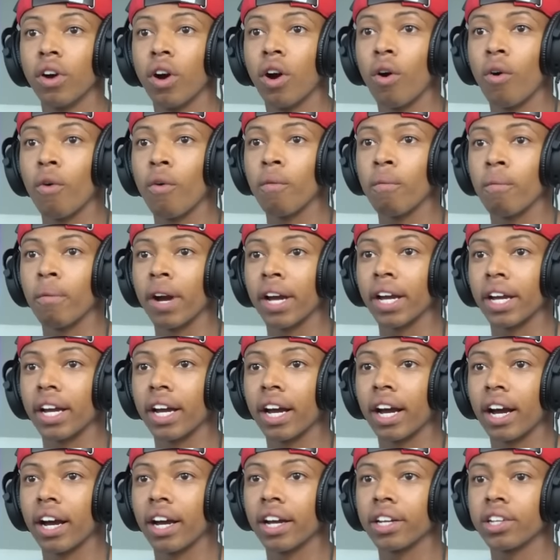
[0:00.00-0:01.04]
Oh my
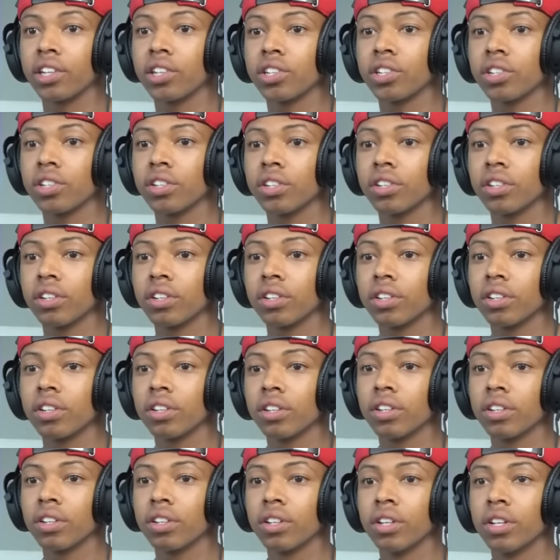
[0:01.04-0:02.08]
gosh.
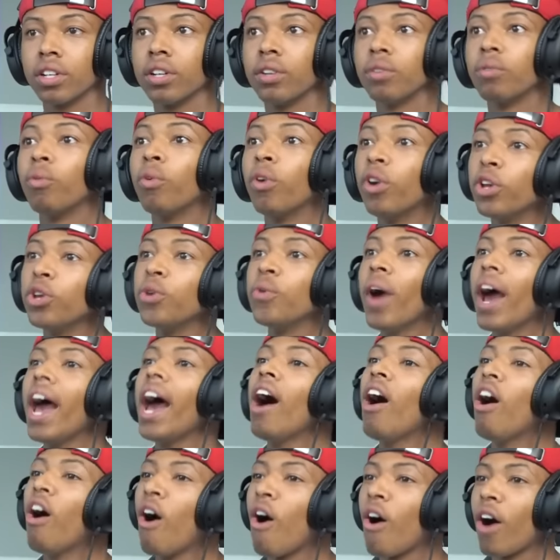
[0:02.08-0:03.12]
Where you
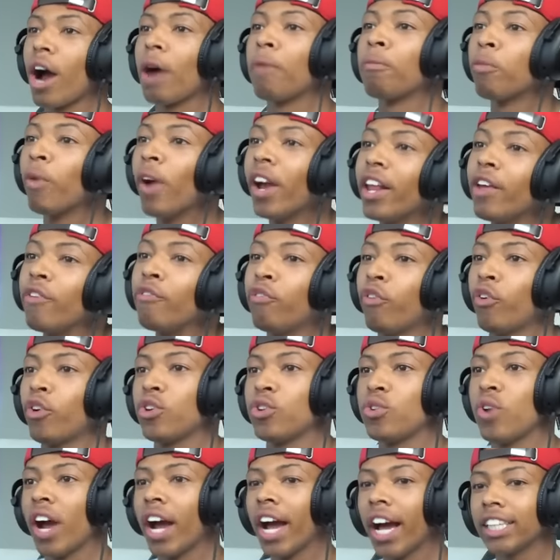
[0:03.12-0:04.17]
at, Hulk? I'm ready for
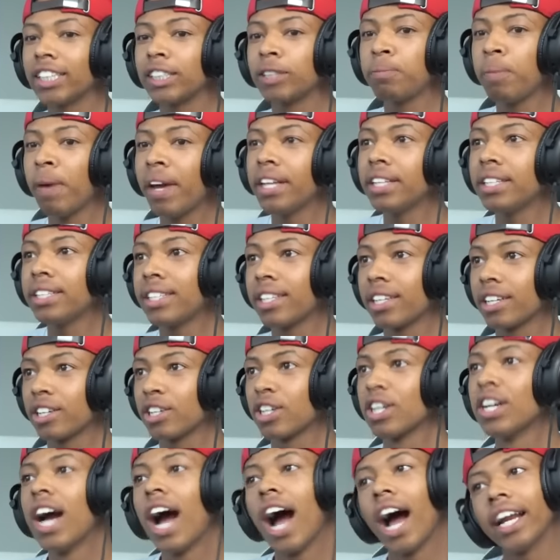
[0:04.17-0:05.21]
you. I got space
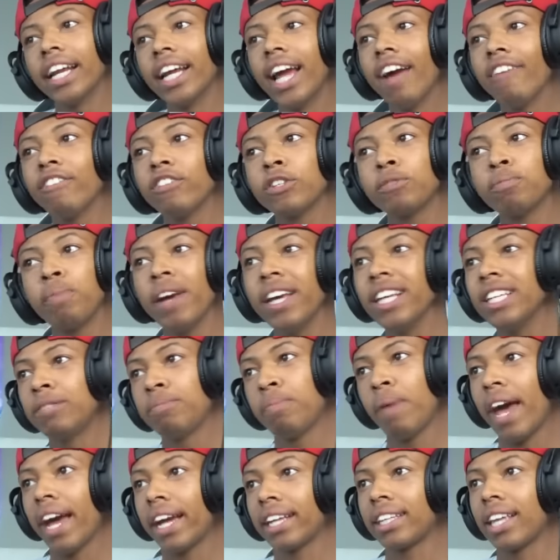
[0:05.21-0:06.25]
here. I didn't have space
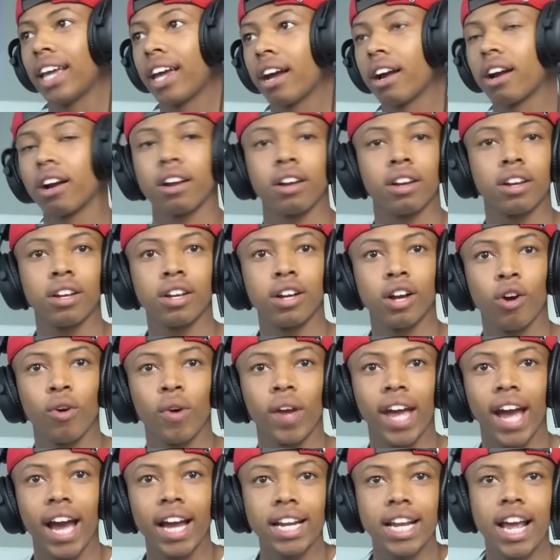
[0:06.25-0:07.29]
back there.
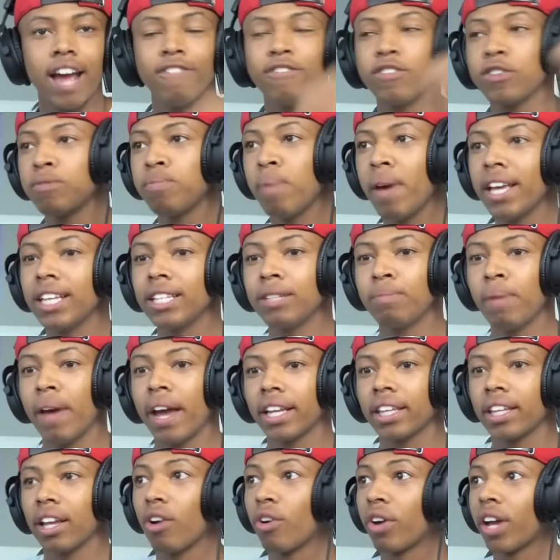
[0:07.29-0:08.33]
Okay, I didn't have space
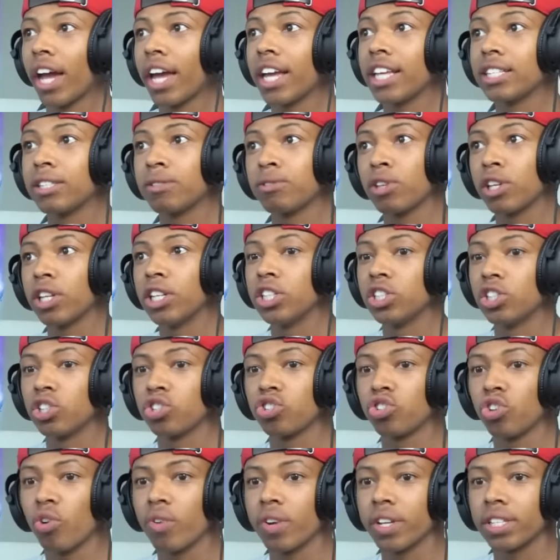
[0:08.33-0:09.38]
back there. Okay, he's, he's
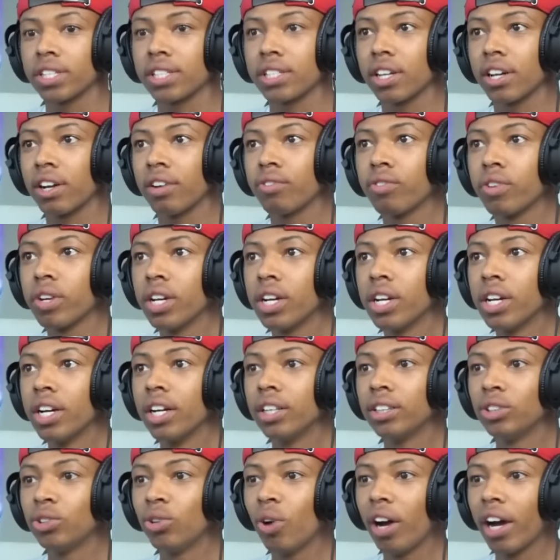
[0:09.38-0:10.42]
destroying stuff.
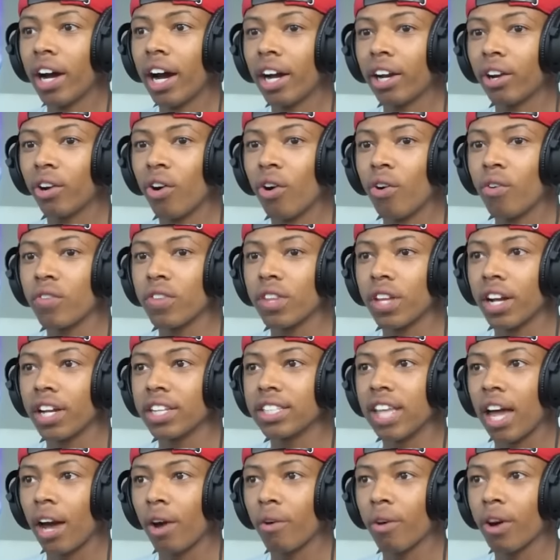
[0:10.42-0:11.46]
Do I gotta go over there?
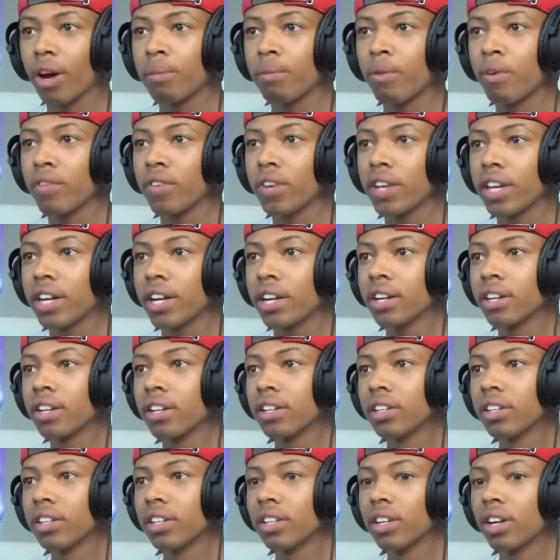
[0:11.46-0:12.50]
He's not gonna come over here?
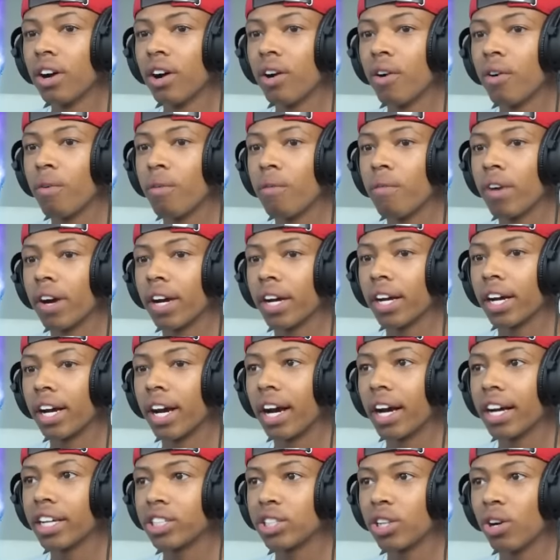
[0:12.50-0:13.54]
Oh my
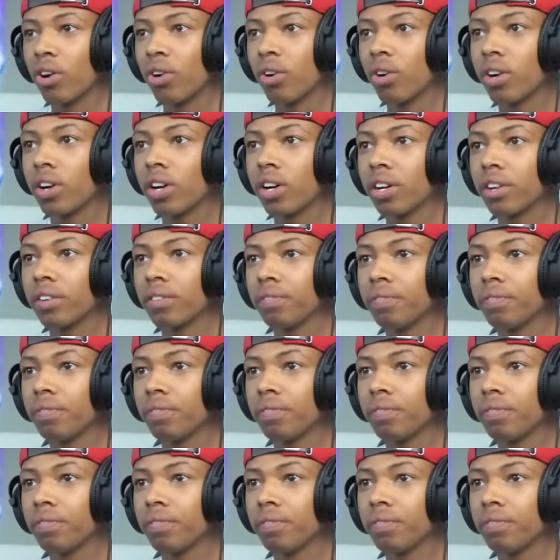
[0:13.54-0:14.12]
gosh, Hulk.